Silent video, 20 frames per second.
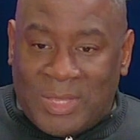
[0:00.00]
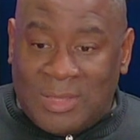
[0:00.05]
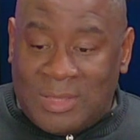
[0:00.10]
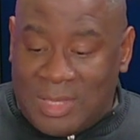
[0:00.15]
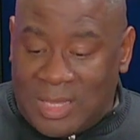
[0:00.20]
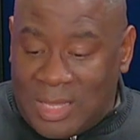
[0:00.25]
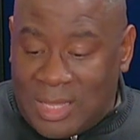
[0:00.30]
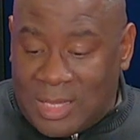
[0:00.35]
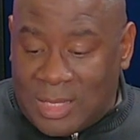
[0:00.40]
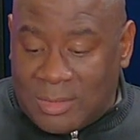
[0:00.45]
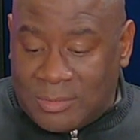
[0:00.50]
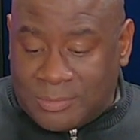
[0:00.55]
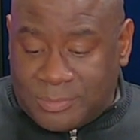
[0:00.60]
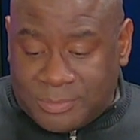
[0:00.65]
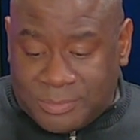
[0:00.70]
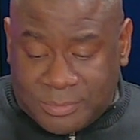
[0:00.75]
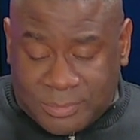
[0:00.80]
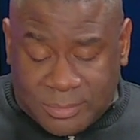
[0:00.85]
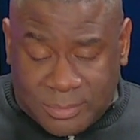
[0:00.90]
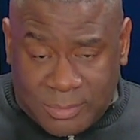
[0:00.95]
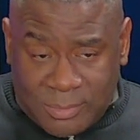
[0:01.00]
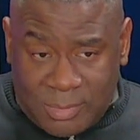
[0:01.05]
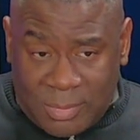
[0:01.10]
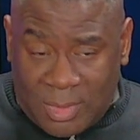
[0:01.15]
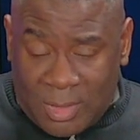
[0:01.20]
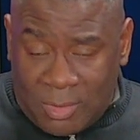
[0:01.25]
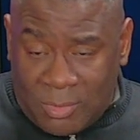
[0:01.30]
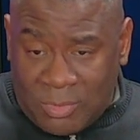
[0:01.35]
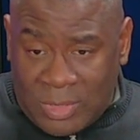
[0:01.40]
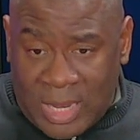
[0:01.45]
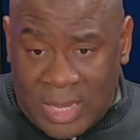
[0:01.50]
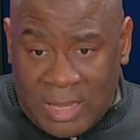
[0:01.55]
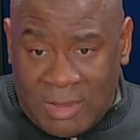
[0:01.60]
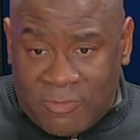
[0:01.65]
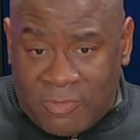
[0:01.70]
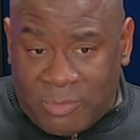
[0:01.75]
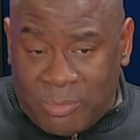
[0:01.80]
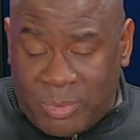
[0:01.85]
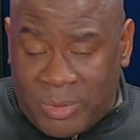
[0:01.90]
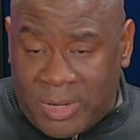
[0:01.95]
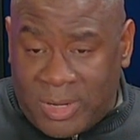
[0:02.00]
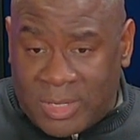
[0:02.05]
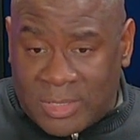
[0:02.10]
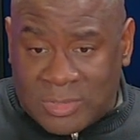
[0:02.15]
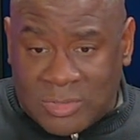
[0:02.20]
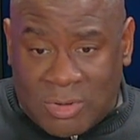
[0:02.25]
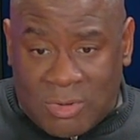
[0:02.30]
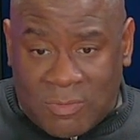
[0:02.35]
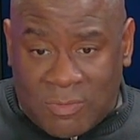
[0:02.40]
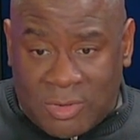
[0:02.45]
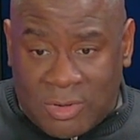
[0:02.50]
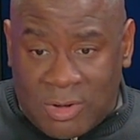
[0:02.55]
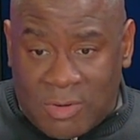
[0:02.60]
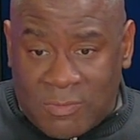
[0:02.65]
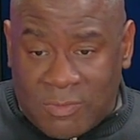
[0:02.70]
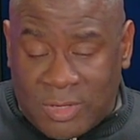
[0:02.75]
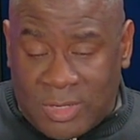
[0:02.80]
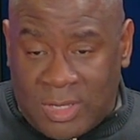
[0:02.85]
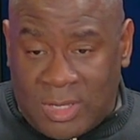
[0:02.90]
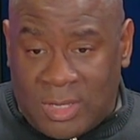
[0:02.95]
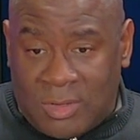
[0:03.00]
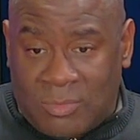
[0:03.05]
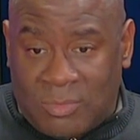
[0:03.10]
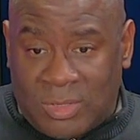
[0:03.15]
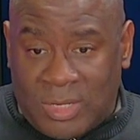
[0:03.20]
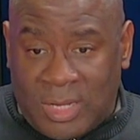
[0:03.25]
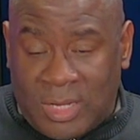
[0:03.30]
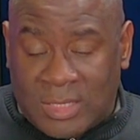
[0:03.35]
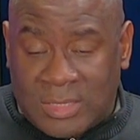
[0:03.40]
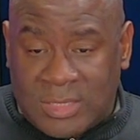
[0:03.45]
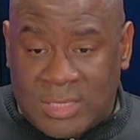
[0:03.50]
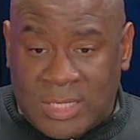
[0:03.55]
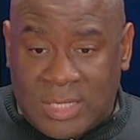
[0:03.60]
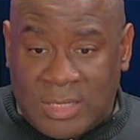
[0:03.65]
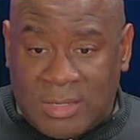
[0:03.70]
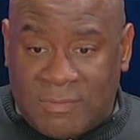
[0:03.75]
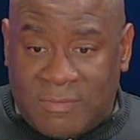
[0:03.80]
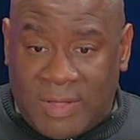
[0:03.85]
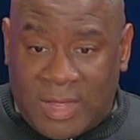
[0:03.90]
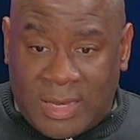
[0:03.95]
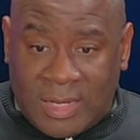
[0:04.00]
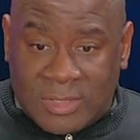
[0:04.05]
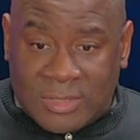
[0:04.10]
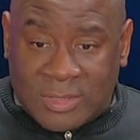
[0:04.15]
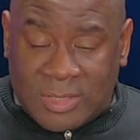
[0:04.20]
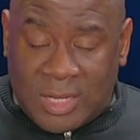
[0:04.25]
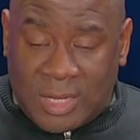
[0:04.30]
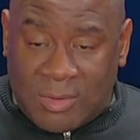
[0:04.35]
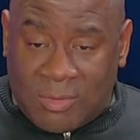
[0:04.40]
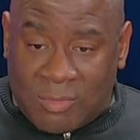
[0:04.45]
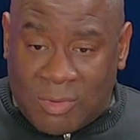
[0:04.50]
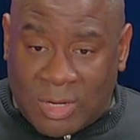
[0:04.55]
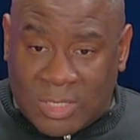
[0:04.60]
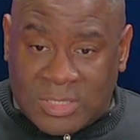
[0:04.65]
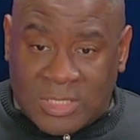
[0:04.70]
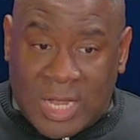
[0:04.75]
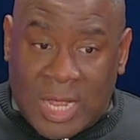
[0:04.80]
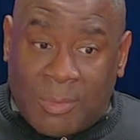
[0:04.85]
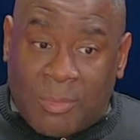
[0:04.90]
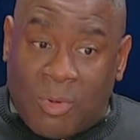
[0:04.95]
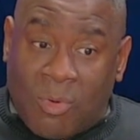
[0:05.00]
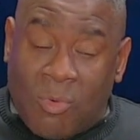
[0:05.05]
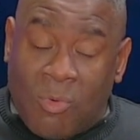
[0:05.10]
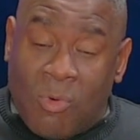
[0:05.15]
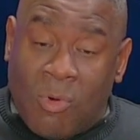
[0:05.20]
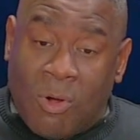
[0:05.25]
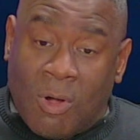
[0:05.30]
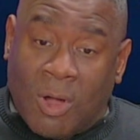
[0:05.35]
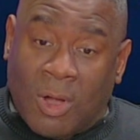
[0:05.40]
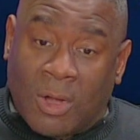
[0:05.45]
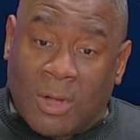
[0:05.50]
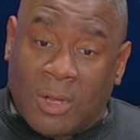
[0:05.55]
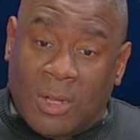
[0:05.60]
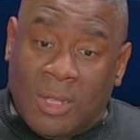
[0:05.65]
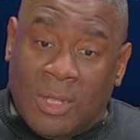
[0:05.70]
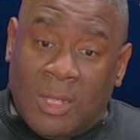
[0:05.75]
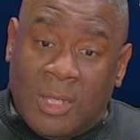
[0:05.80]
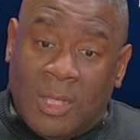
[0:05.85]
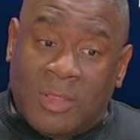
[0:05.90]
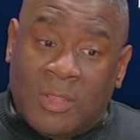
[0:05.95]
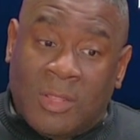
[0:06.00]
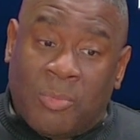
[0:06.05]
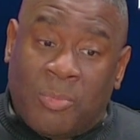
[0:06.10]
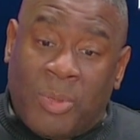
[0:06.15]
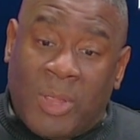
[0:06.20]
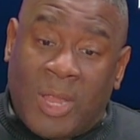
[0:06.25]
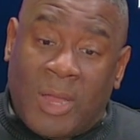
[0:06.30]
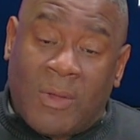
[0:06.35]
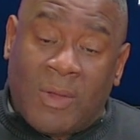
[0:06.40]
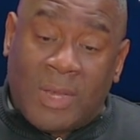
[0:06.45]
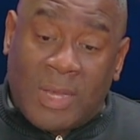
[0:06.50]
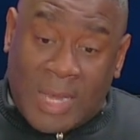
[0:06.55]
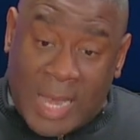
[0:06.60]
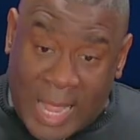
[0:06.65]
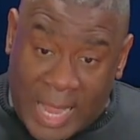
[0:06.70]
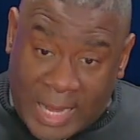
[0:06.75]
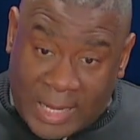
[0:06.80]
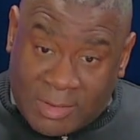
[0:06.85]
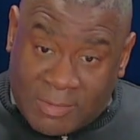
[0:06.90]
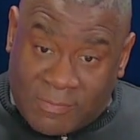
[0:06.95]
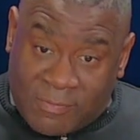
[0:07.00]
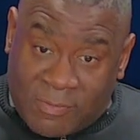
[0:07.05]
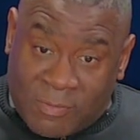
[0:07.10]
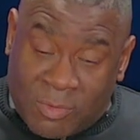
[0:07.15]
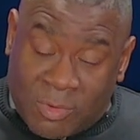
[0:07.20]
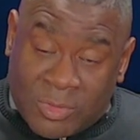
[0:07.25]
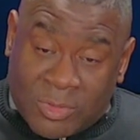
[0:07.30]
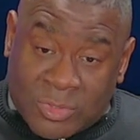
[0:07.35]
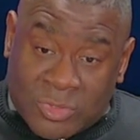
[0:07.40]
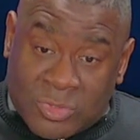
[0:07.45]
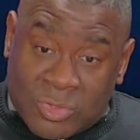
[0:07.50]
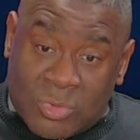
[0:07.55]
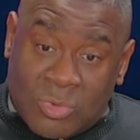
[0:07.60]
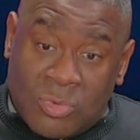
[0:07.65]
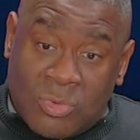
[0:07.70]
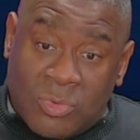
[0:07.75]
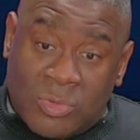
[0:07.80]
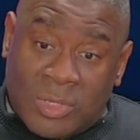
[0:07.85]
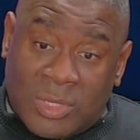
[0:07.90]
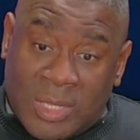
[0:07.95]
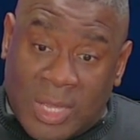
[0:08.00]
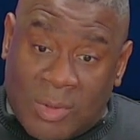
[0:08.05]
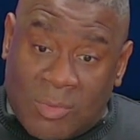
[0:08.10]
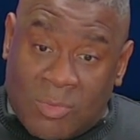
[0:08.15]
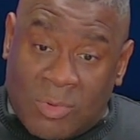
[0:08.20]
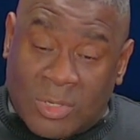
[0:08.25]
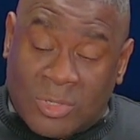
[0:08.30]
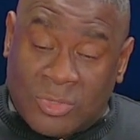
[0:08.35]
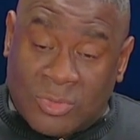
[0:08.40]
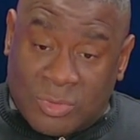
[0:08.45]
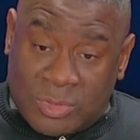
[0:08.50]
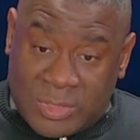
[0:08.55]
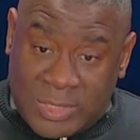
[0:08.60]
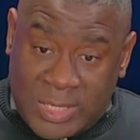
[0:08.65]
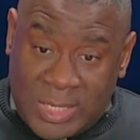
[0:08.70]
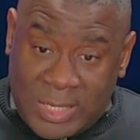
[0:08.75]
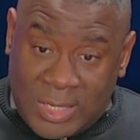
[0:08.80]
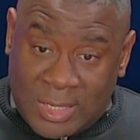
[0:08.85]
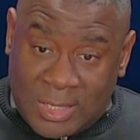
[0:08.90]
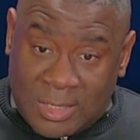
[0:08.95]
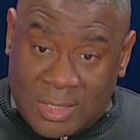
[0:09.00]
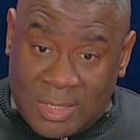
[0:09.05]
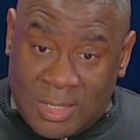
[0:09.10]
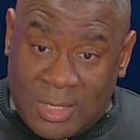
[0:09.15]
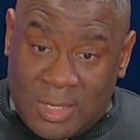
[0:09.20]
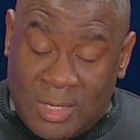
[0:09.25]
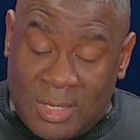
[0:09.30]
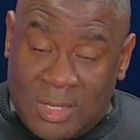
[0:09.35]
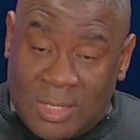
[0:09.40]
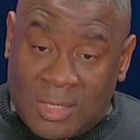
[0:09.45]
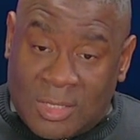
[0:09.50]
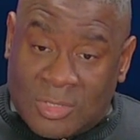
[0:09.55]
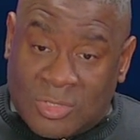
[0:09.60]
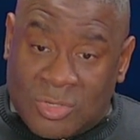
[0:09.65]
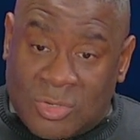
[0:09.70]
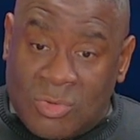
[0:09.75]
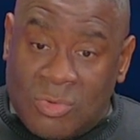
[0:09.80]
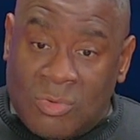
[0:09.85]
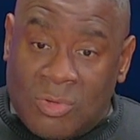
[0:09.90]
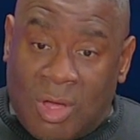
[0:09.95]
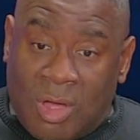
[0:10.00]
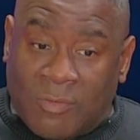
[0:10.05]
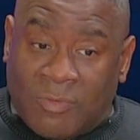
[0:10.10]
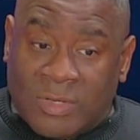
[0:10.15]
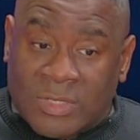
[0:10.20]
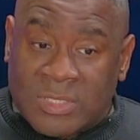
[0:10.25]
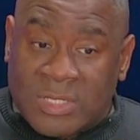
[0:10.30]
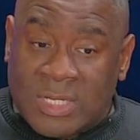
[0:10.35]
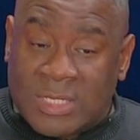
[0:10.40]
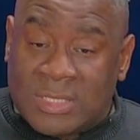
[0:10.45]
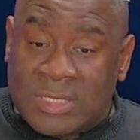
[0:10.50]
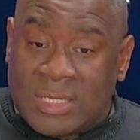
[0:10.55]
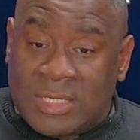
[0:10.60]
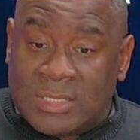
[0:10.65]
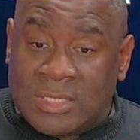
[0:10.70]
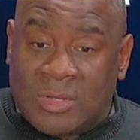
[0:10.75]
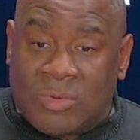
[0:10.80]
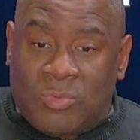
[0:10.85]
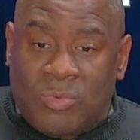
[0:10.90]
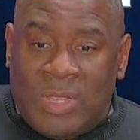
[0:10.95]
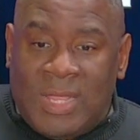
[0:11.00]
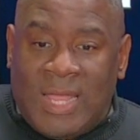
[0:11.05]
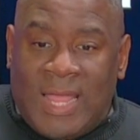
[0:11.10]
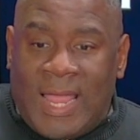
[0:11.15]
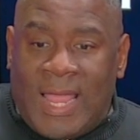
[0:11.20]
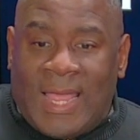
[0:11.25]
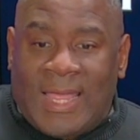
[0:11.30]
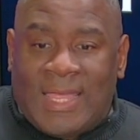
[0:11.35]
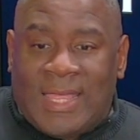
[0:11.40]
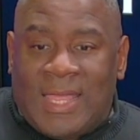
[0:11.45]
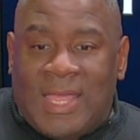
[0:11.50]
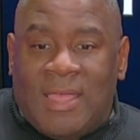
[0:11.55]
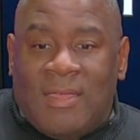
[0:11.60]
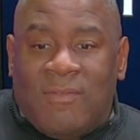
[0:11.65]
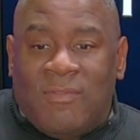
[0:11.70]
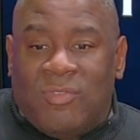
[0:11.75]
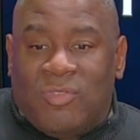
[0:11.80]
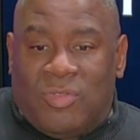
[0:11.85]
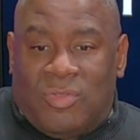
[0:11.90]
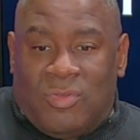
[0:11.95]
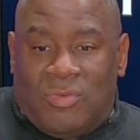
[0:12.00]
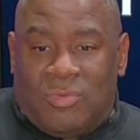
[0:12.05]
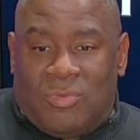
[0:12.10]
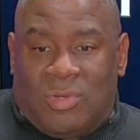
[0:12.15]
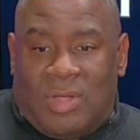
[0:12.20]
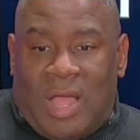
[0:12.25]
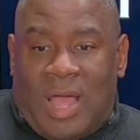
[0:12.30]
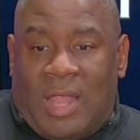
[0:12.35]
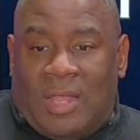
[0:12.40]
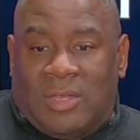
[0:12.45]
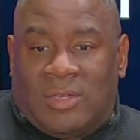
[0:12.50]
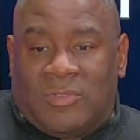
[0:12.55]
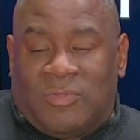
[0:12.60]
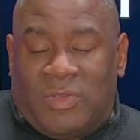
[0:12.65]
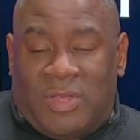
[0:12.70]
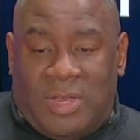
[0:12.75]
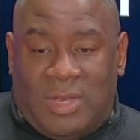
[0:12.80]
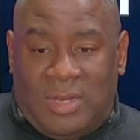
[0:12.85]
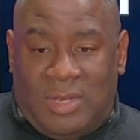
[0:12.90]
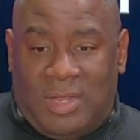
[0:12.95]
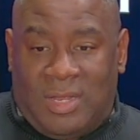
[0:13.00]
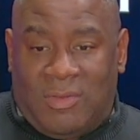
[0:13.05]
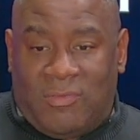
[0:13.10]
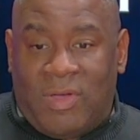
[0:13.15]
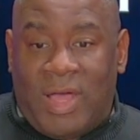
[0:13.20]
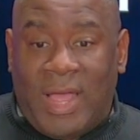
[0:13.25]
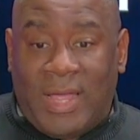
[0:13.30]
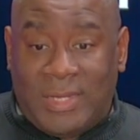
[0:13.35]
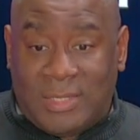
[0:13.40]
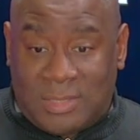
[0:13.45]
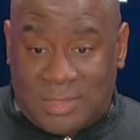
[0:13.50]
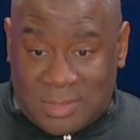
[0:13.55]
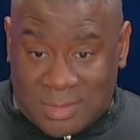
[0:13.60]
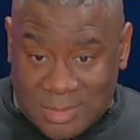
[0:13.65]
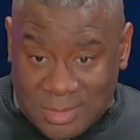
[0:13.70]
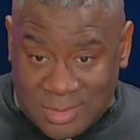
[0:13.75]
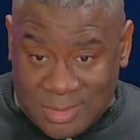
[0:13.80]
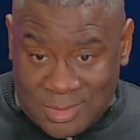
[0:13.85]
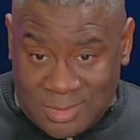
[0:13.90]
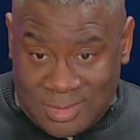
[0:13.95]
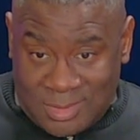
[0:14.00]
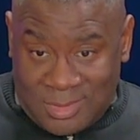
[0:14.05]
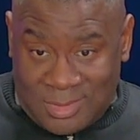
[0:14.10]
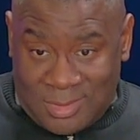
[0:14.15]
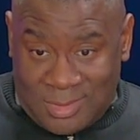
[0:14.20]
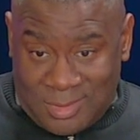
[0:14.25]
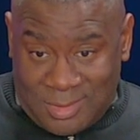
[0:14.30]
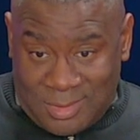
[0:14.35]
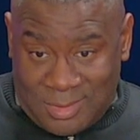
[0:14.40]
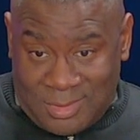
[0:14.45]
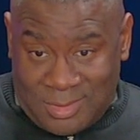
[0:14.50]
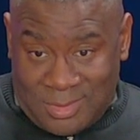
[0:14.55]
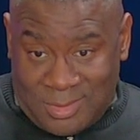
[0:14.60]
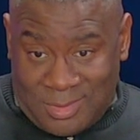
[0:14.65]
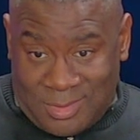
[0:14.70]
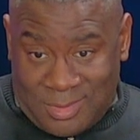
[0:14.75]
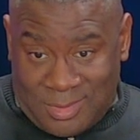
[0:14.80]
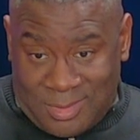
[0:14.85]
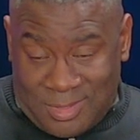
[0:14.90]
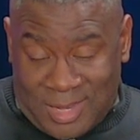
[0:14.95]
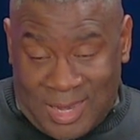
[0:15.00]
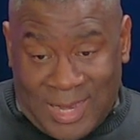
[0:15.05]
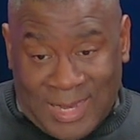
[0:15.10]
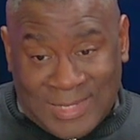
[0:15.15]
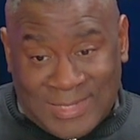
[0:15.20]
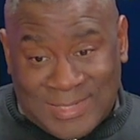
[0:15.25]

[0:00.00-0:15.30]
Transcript: And then what I hear from parents over and over again when they attend the financial aid workshop or the parent night for the school that they want to attend, the school often says, listen, we can't give you college funding advice. And I